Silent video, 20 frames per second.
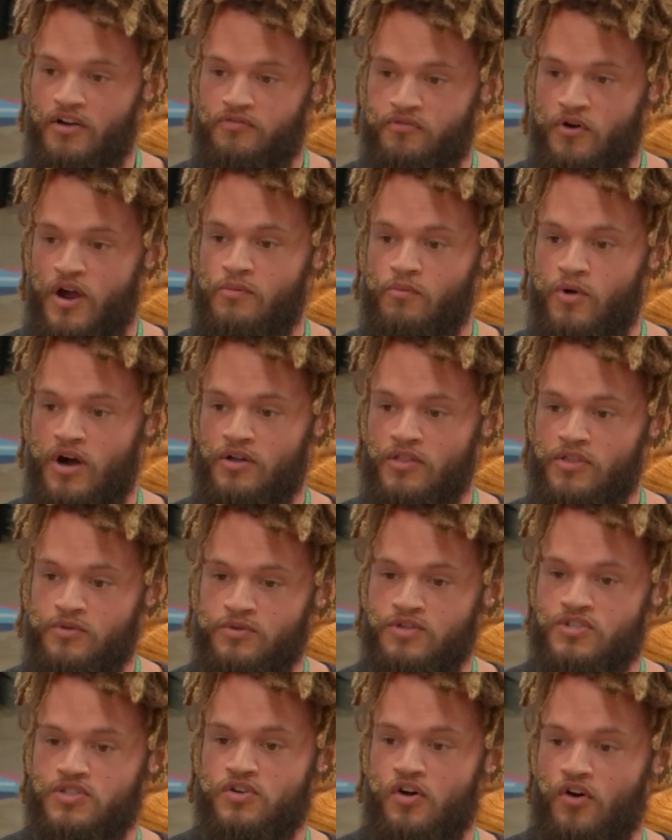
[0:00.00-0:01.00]
a framework that
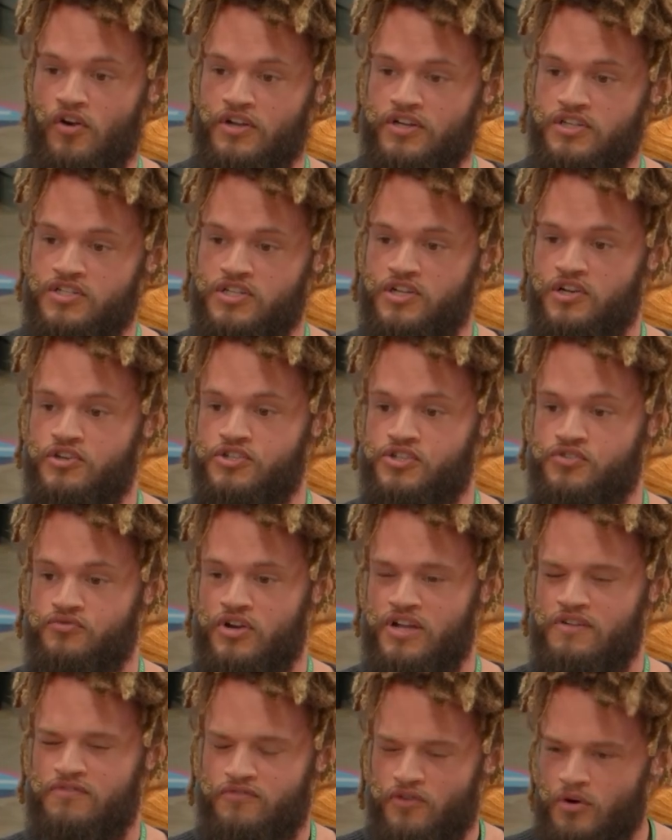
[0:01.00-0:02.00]
was
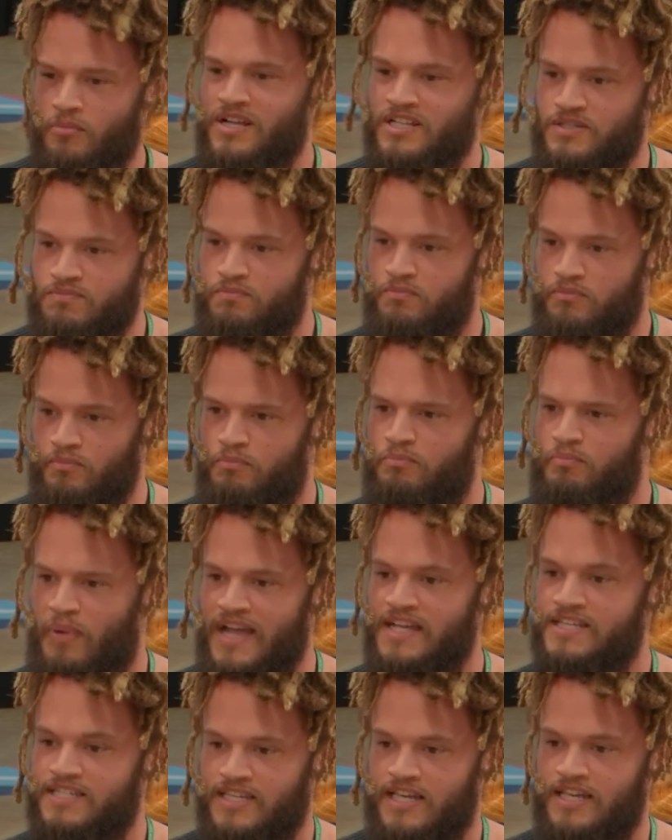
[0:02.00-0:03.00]
non-exclusionary from its
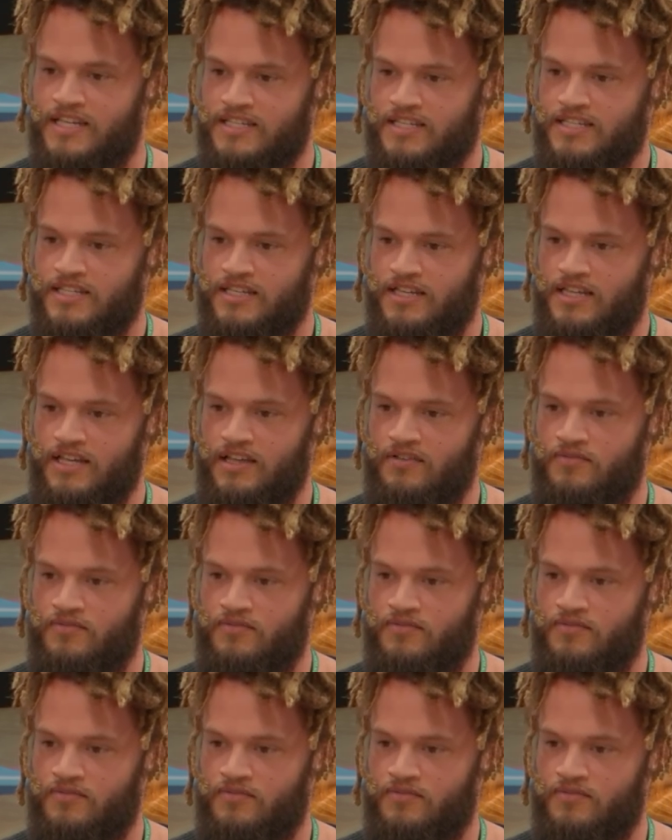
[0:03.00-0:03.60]
basis,